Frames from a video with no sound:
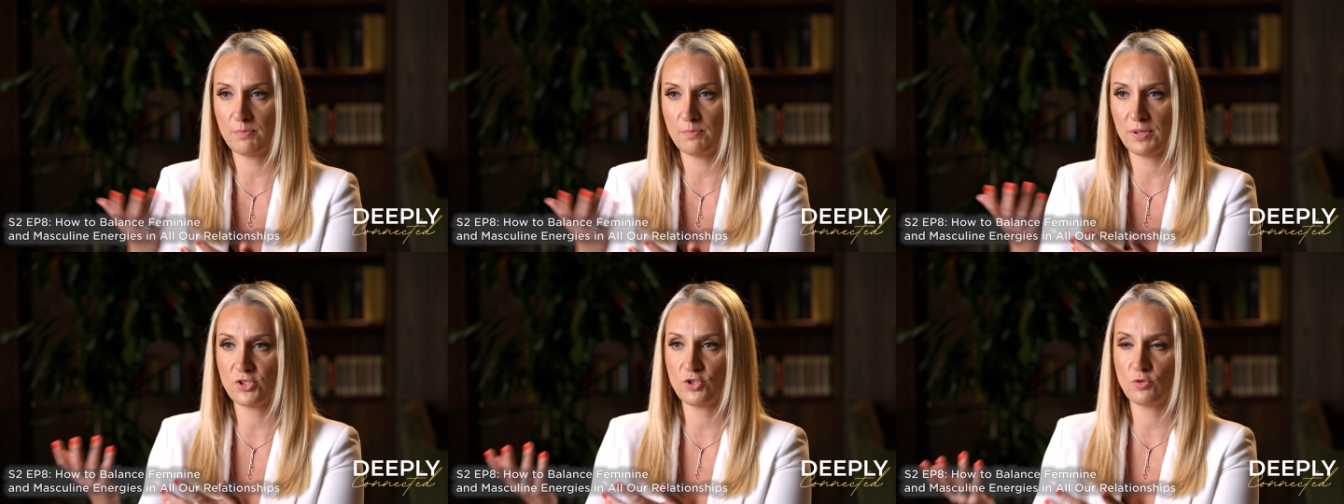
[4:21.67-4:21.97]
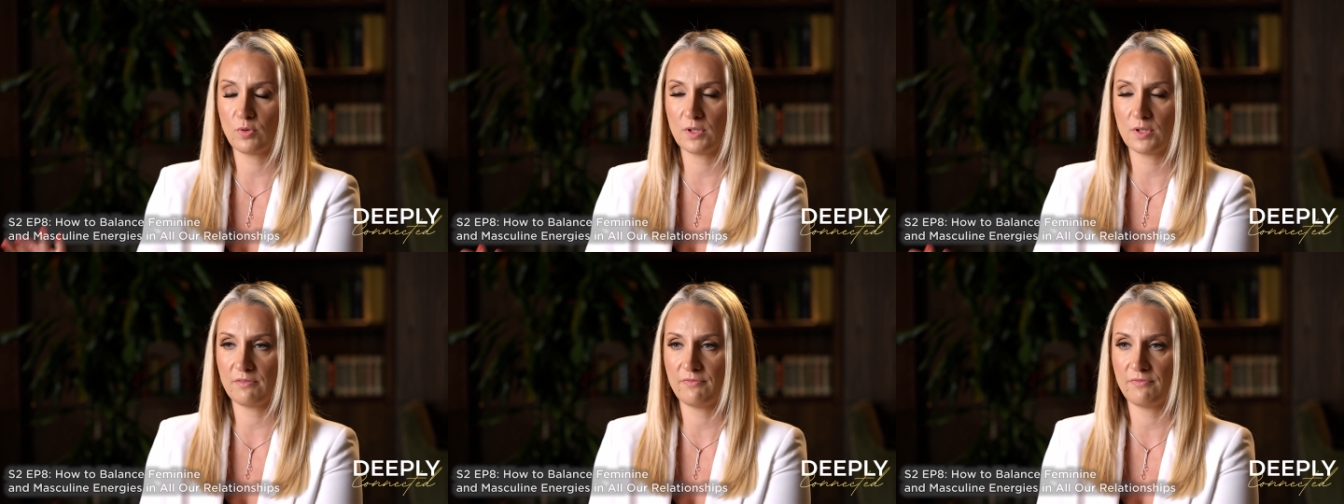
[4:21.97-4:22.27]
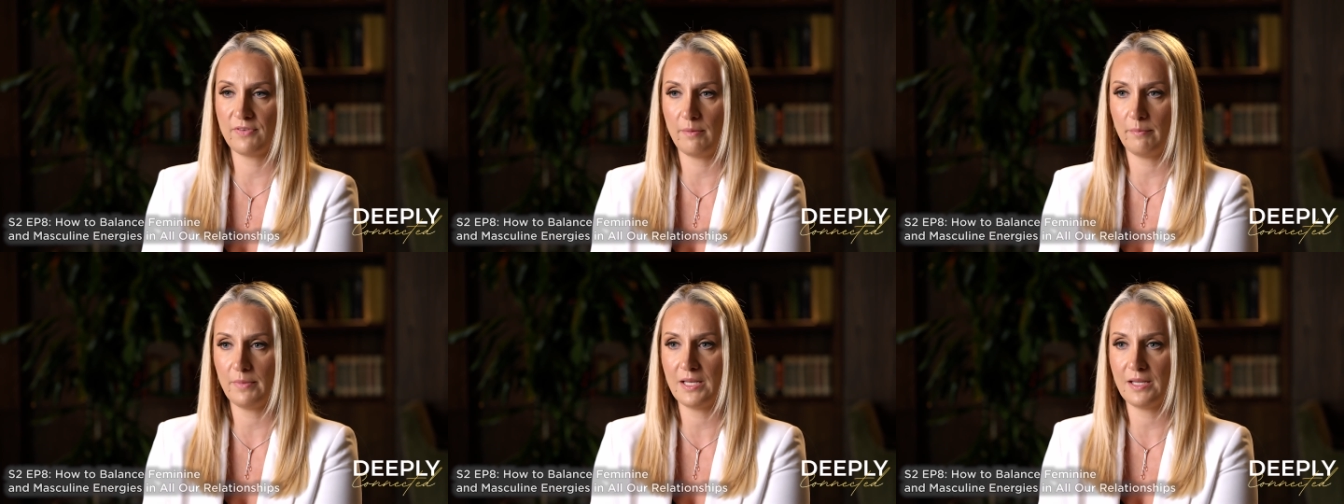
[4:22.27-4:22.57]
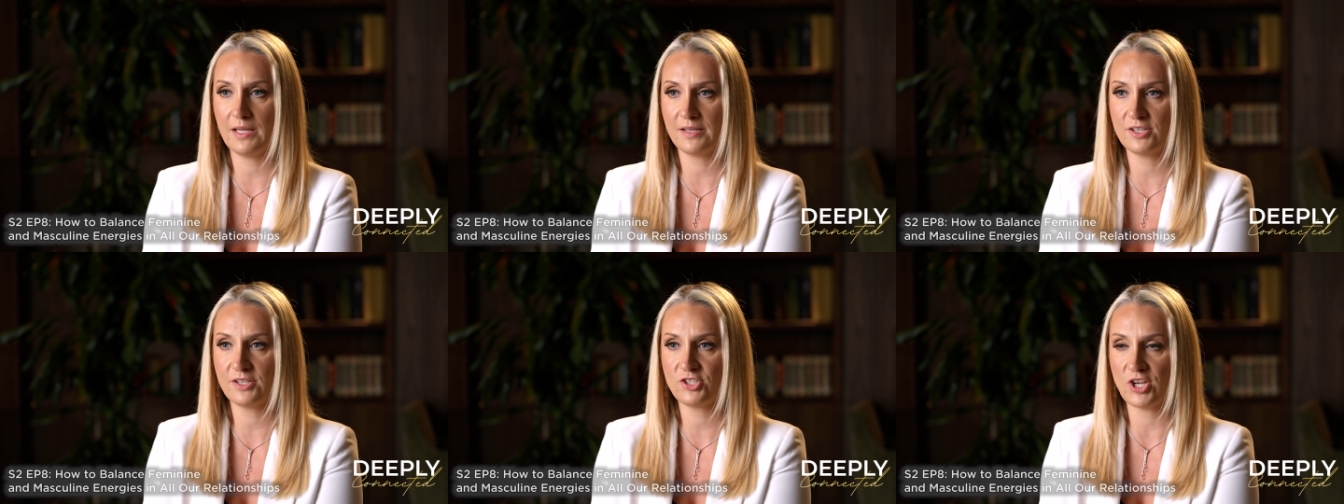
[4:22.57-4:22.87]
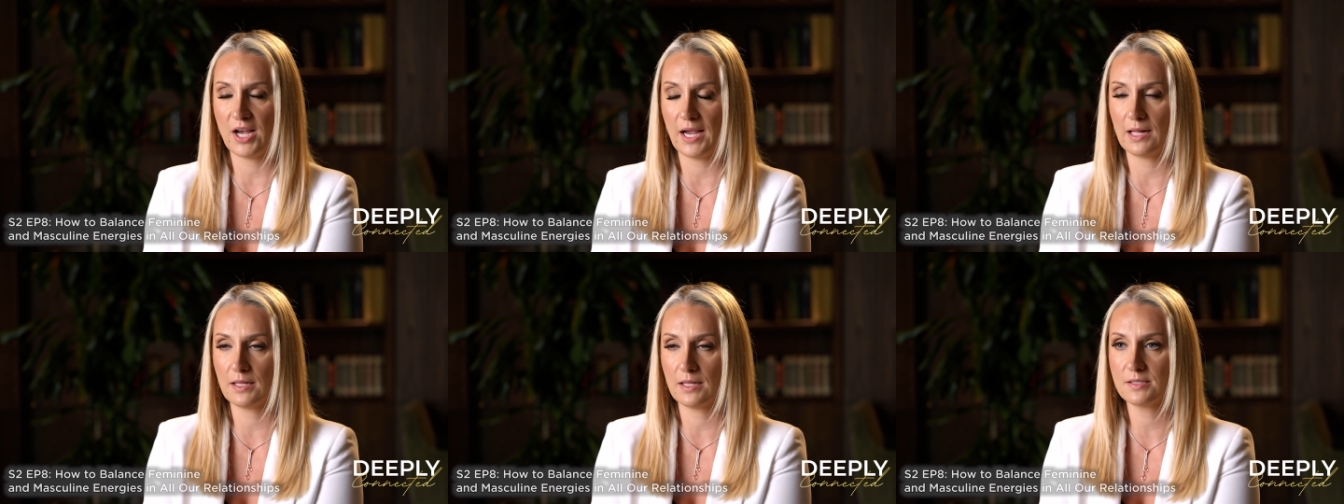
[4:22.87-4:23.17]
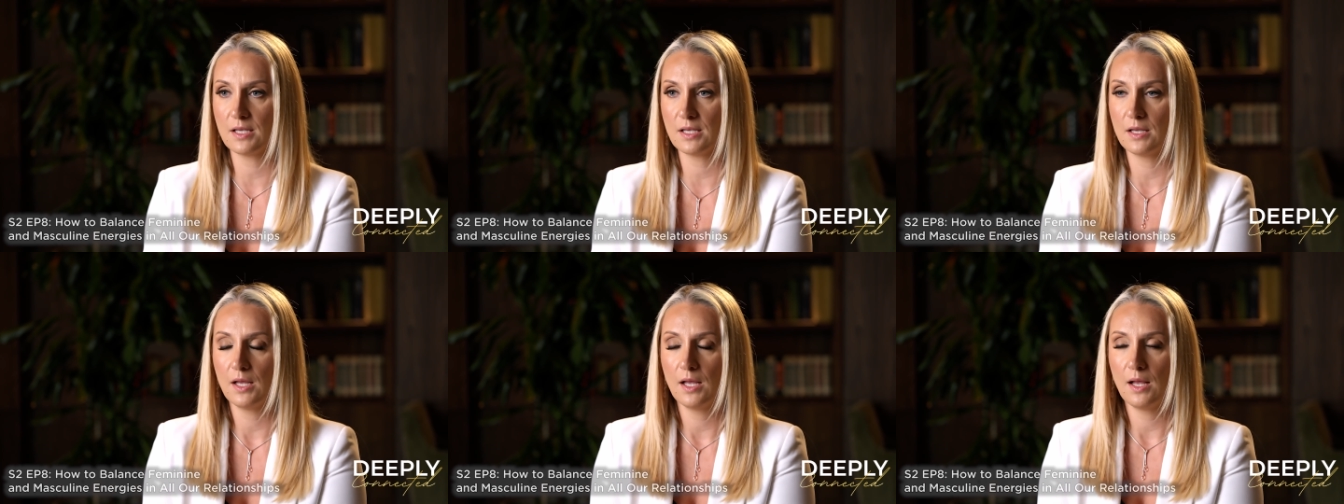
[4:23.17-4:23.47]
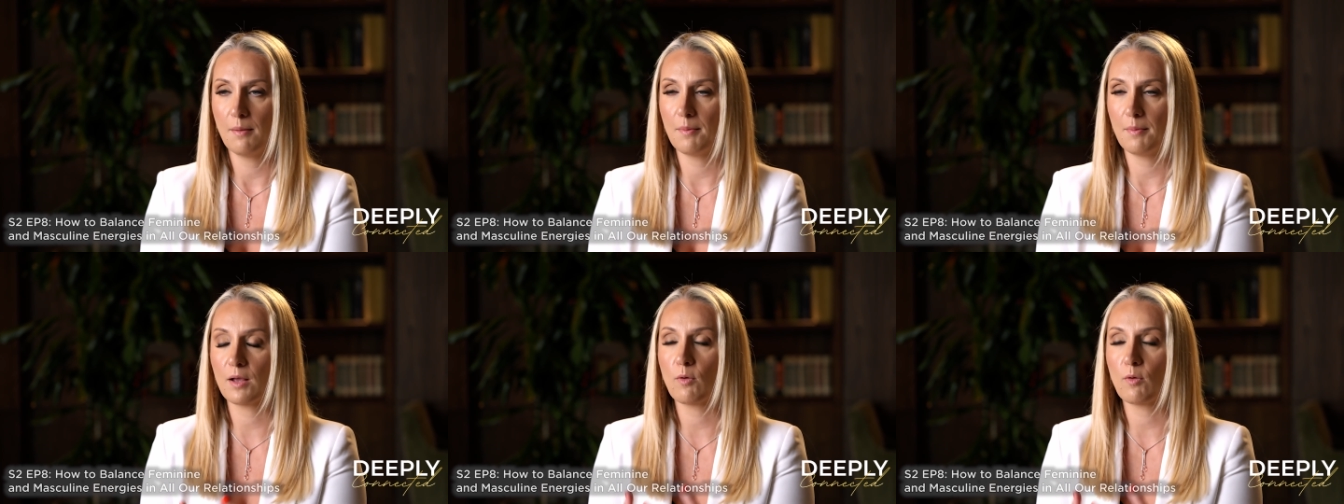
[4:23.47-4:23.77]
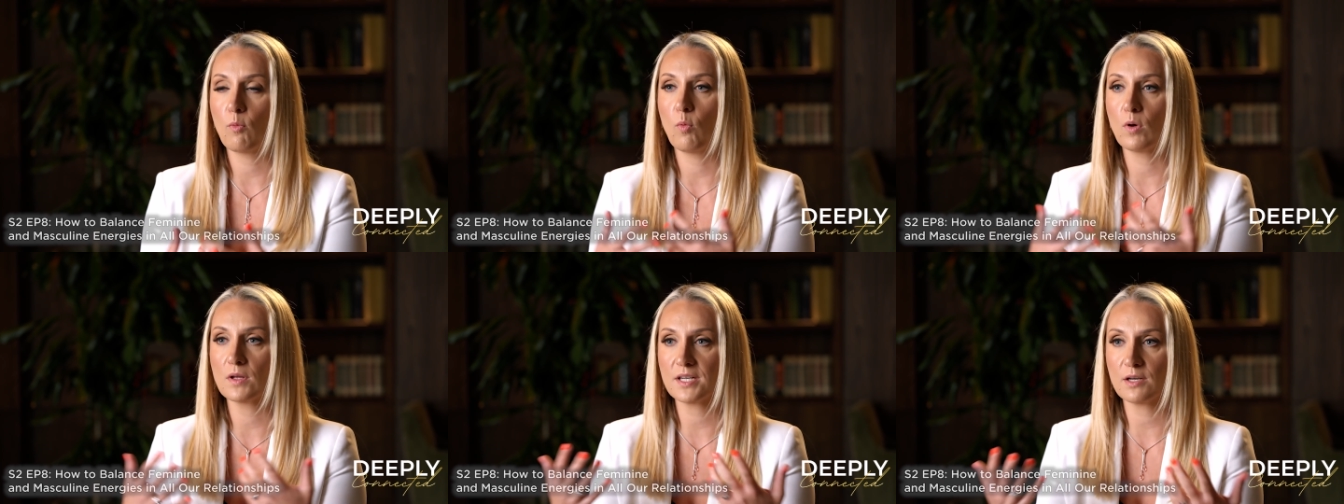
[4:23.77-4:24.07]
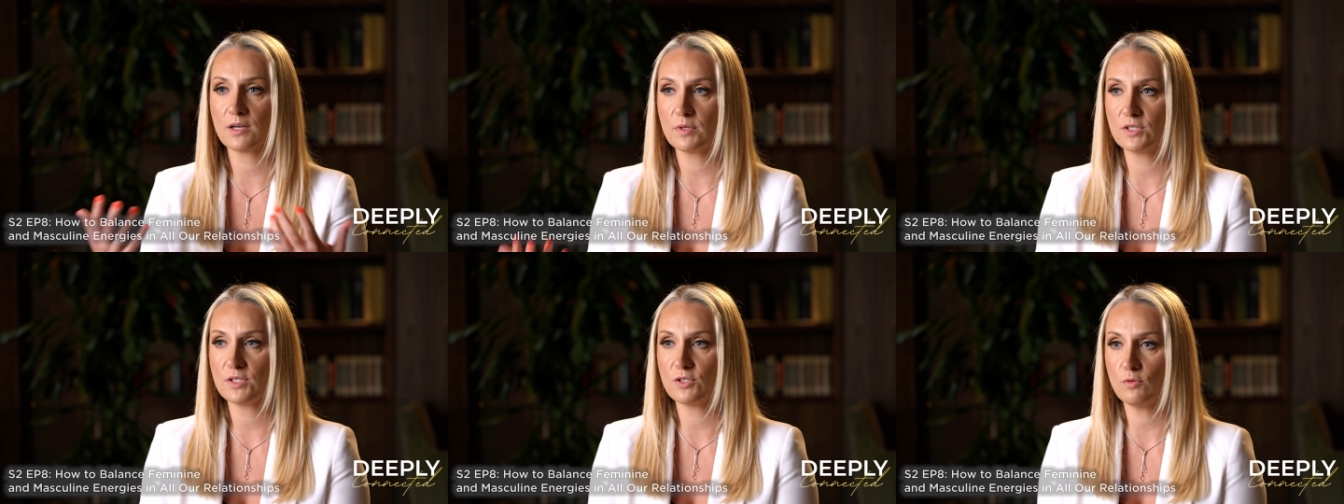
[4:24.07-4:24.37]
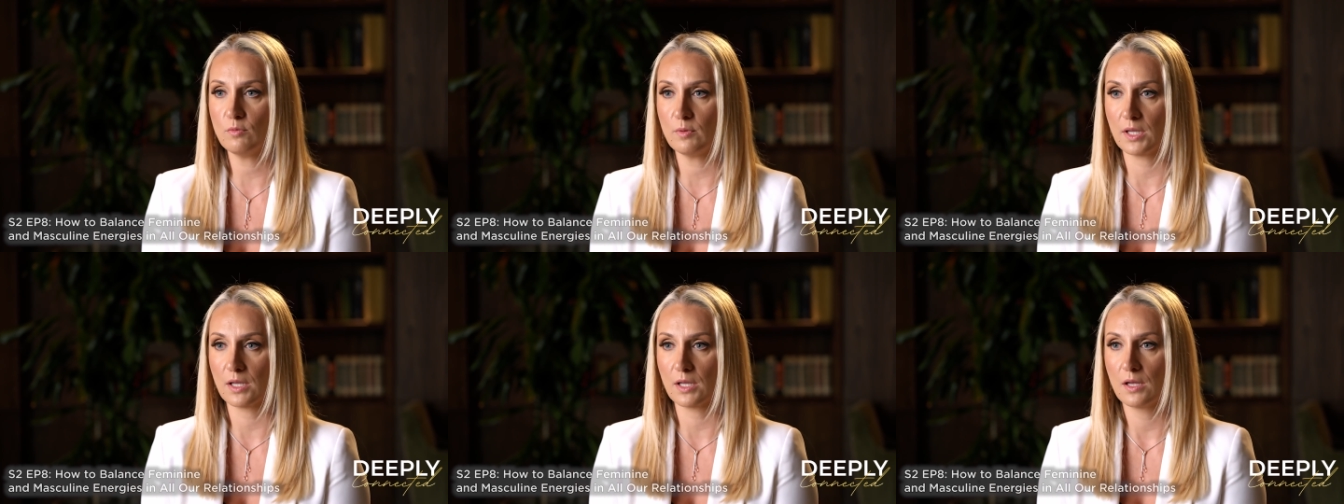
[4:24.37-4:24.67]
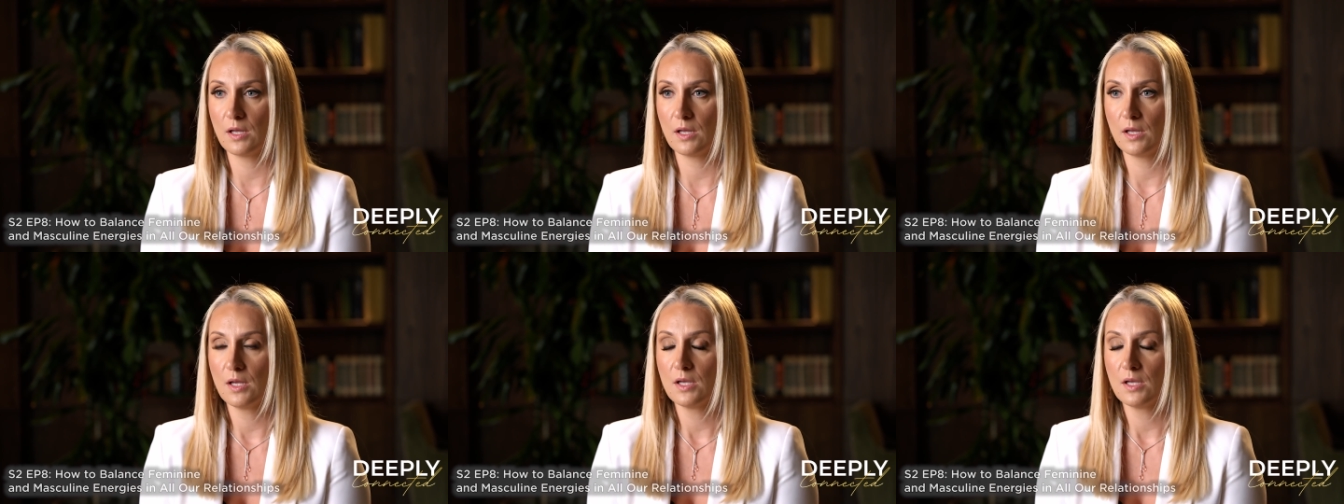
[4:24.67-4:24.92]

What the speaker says: but you want a family and a child. Like, what are we doing?